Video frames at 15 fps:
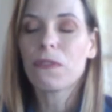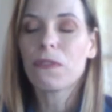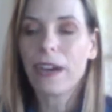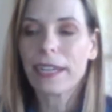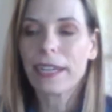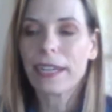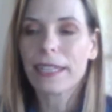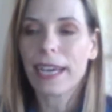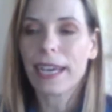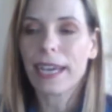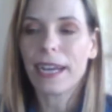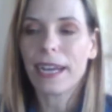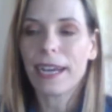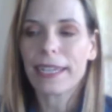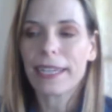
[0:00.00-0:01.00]
find
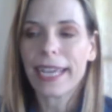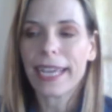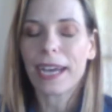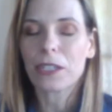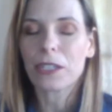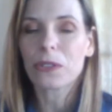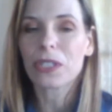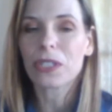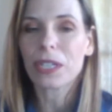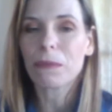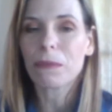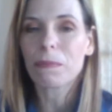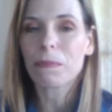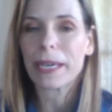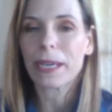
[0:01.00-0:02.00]
that yeah,
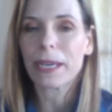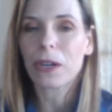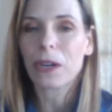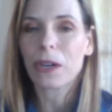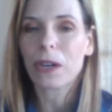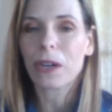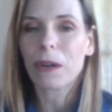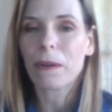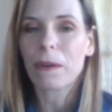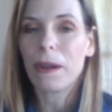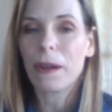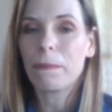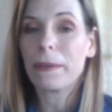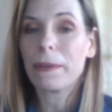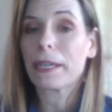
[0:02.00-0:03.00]
using
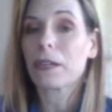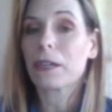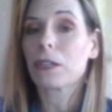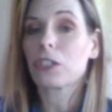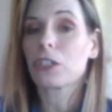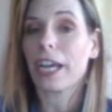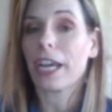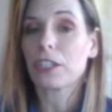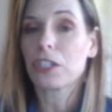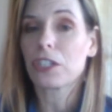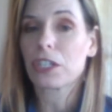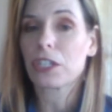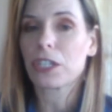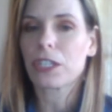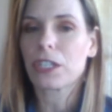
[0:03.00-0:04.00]
bigger
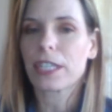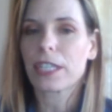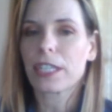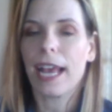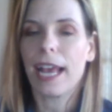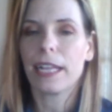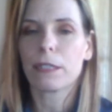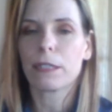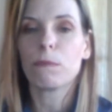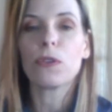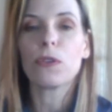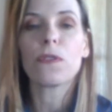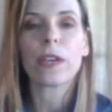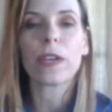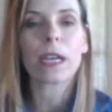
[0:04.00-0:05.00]
gestures and
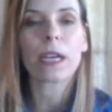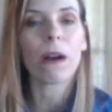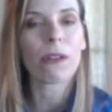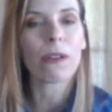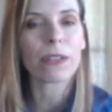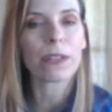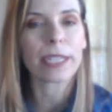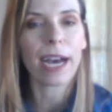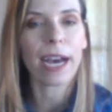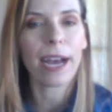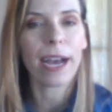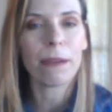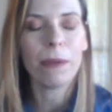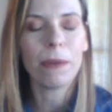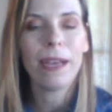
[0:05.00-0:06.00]
moving all the
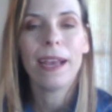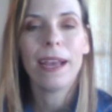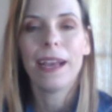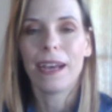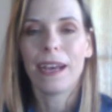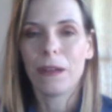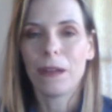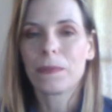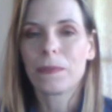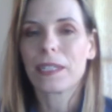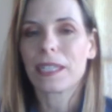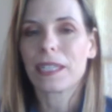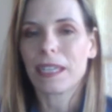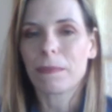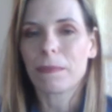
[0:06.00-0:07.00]
time help to
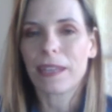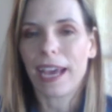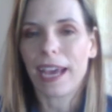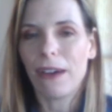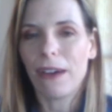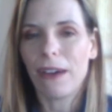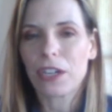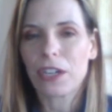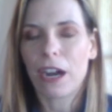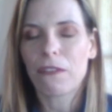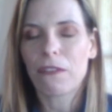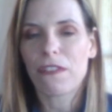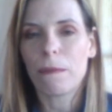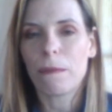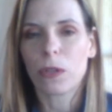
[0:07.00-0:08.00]
keep the avatar
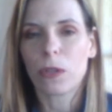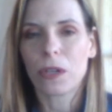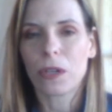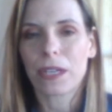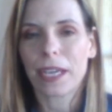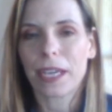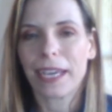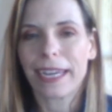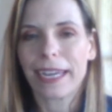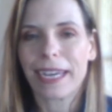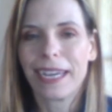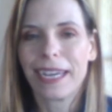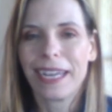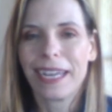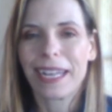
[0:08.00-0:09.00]
from looking
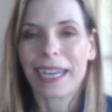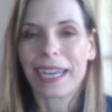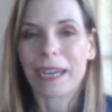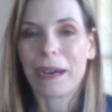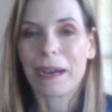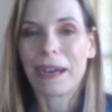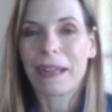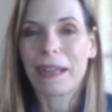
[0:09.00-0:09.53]
like a